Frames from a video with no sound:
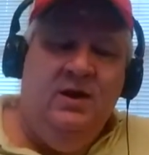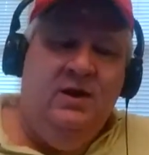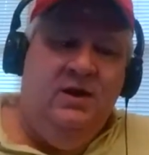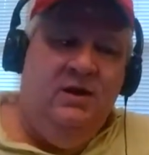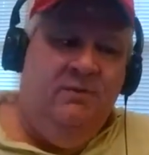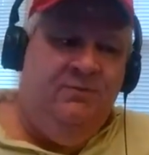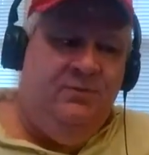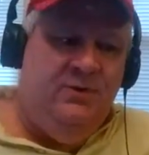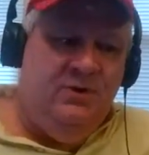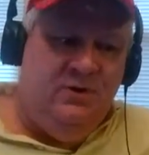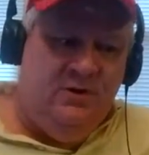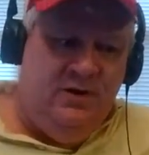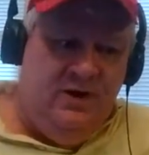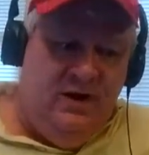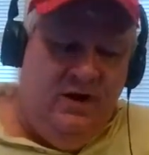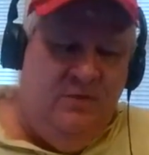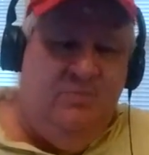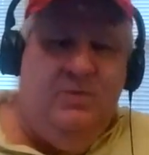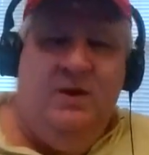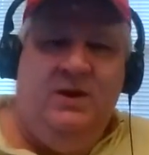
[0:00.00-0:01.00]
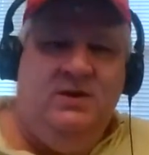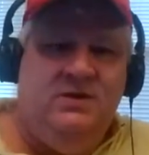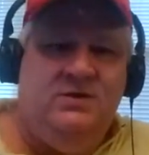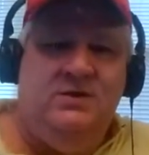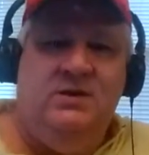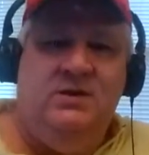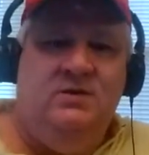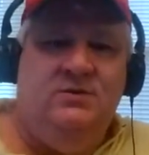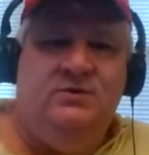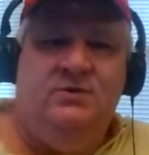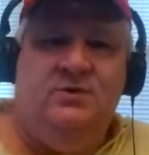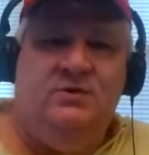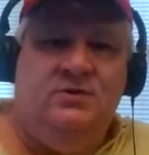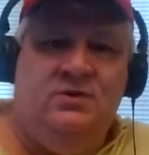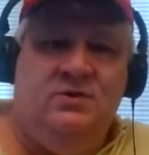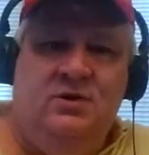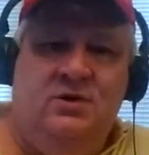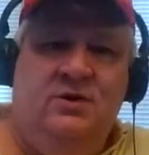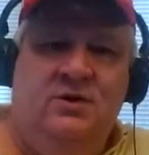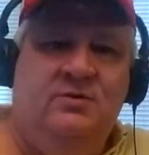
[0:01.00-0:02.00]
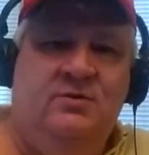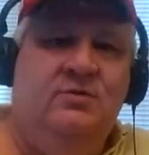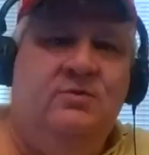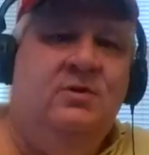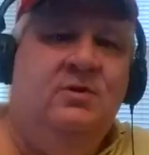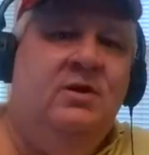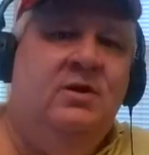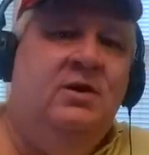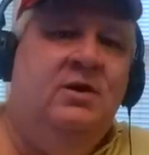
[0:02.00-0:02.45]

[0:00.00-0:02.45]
if your eBay sales are slow